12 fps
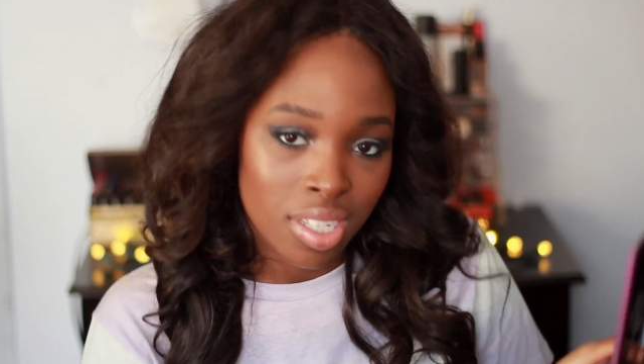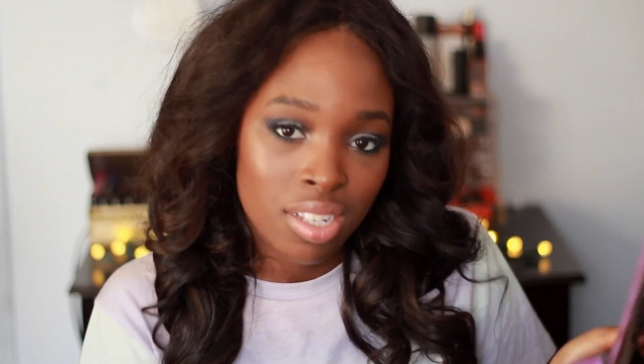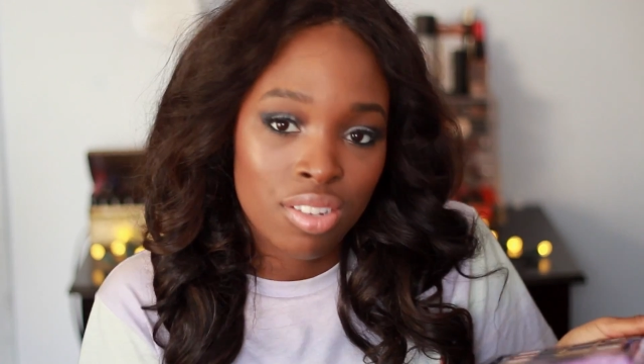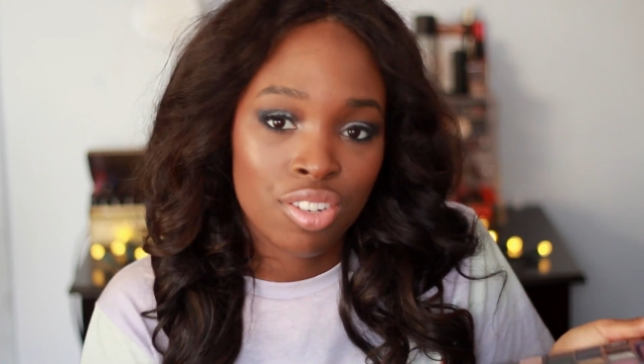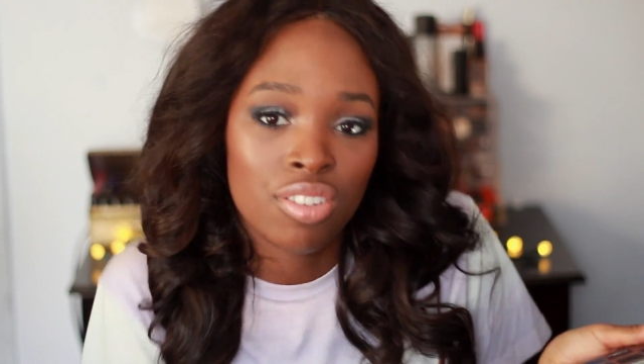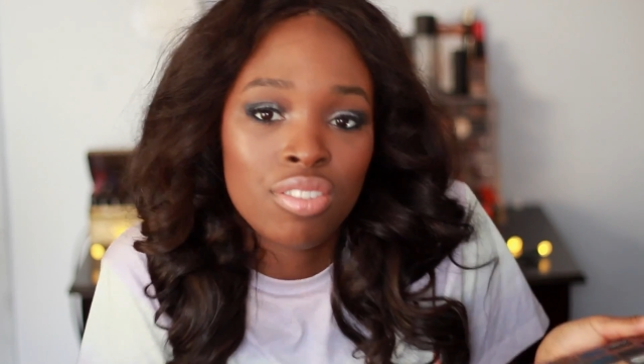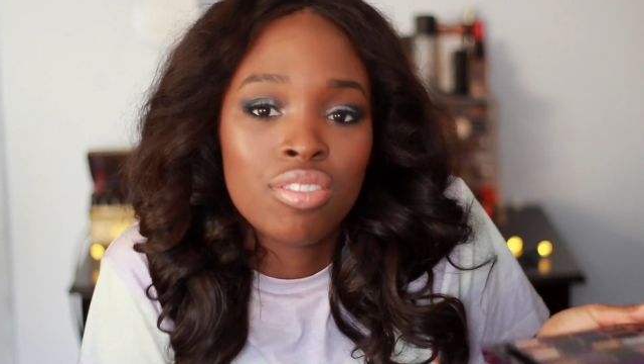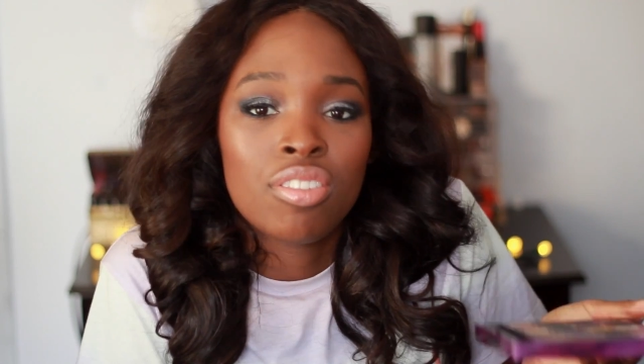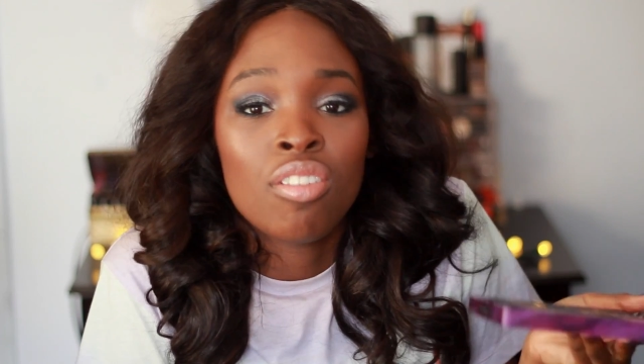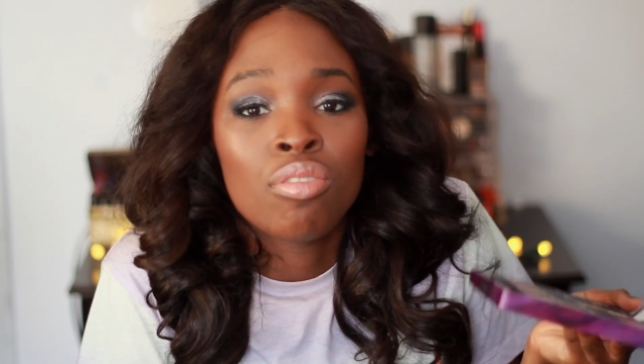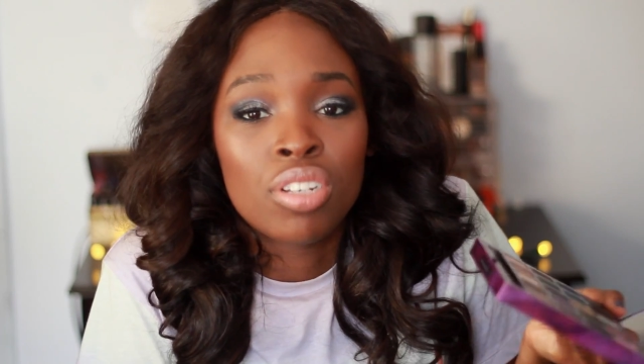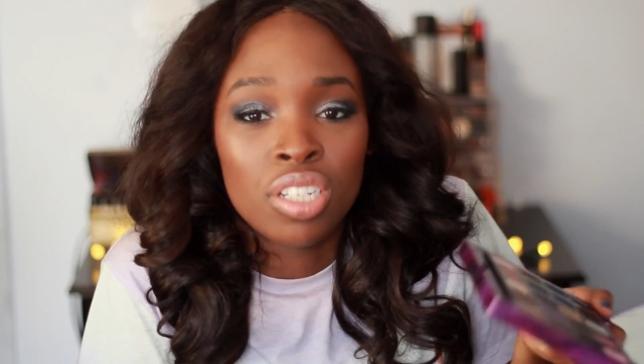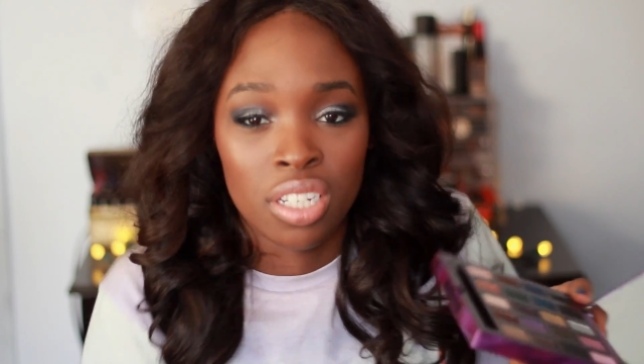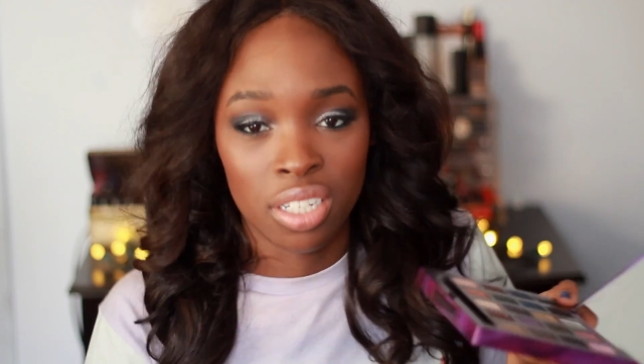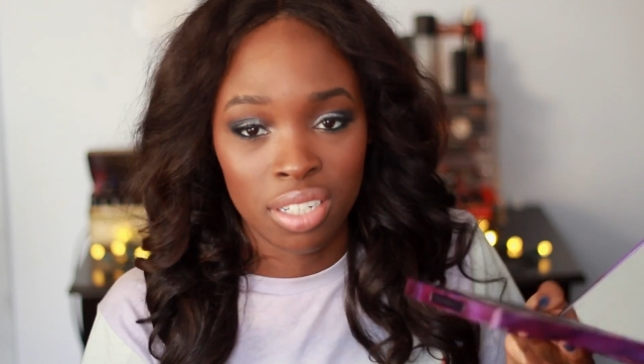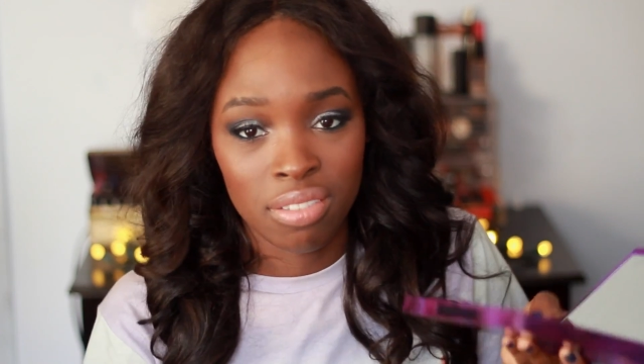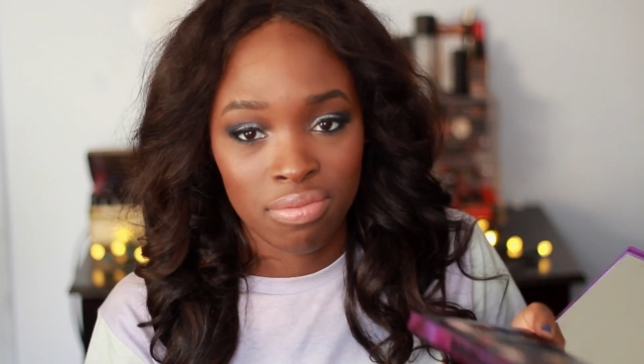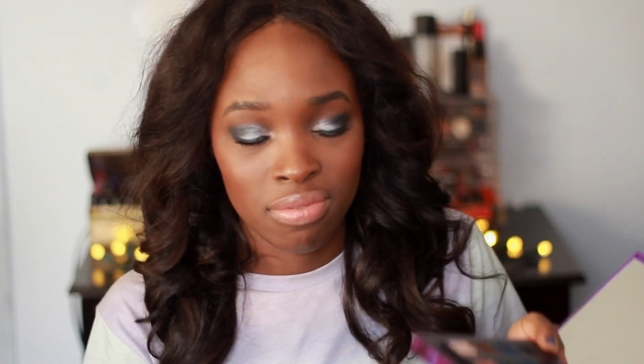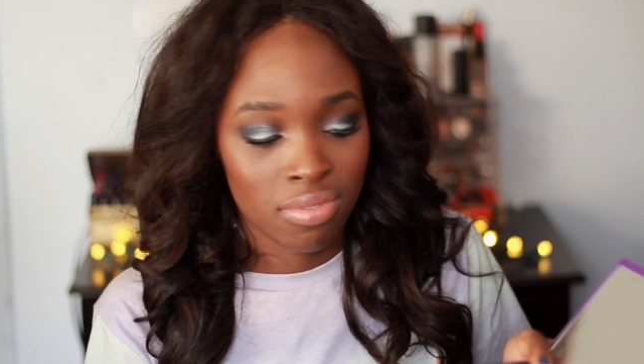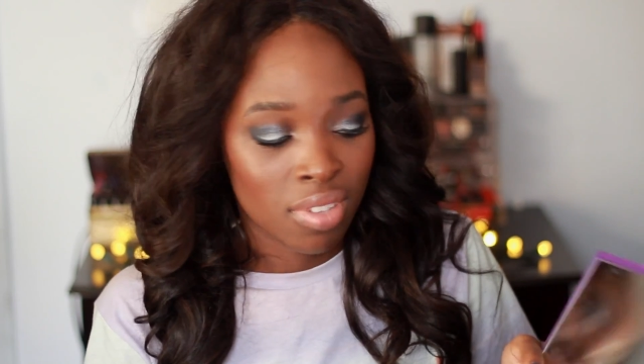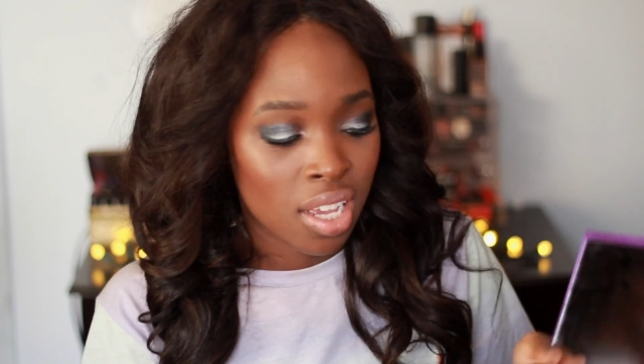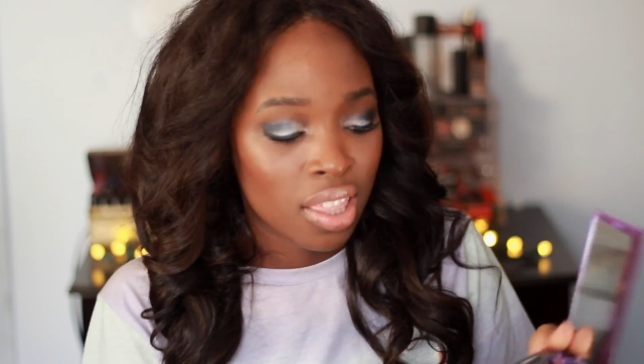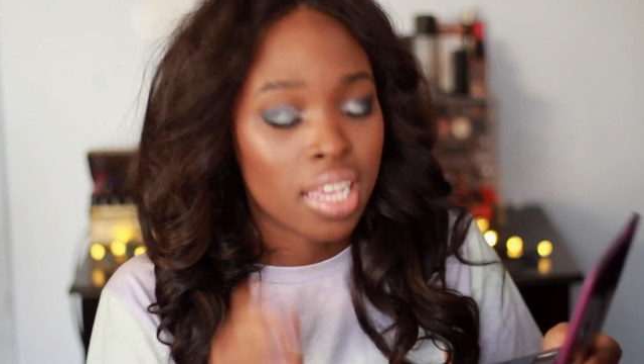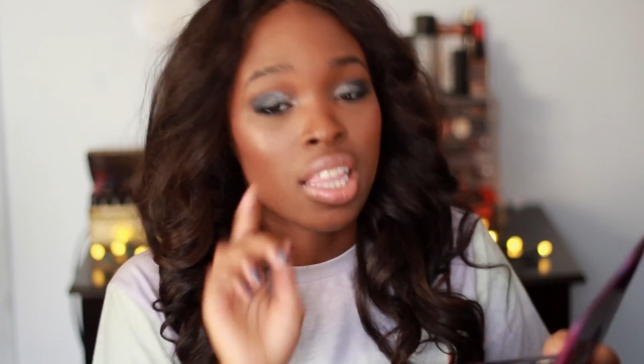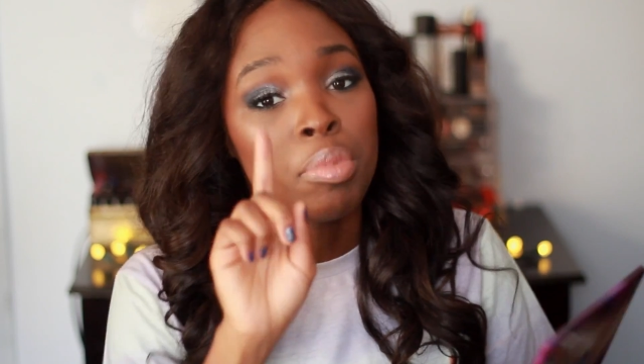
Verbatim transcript: it's just so good. Like,